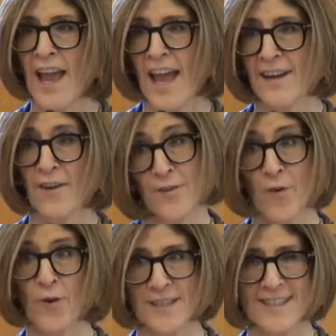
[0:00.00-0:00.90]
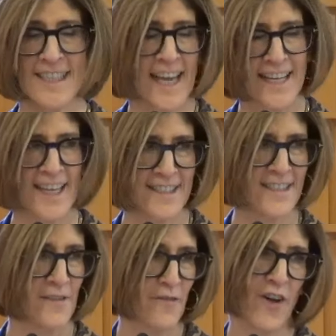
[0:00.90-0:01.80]
and our goal is to get kids
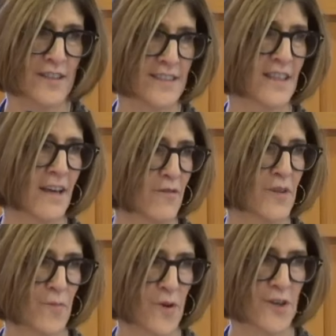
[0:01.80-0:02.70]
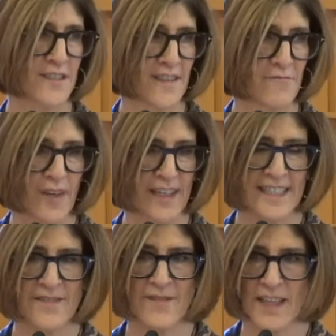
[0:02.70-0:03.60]
to fall in love with words and really
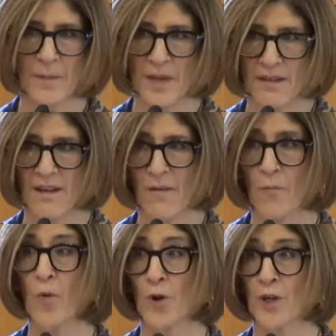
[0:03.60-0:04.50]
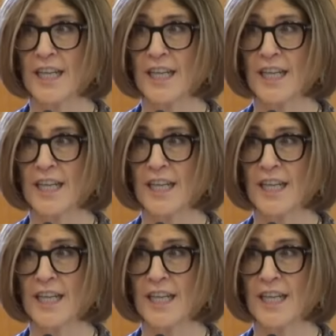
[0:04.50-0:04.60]
develop a, a word